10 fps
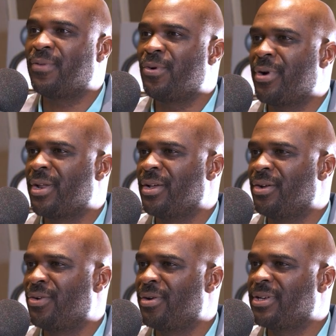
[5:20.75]

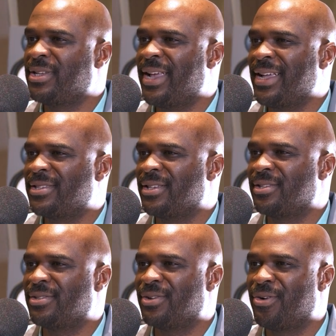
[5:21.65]
Florida or
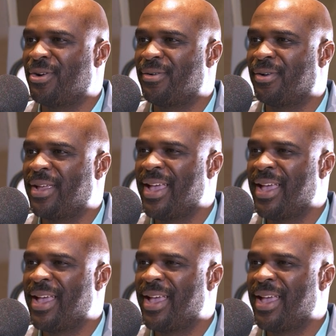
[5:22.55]
Texas or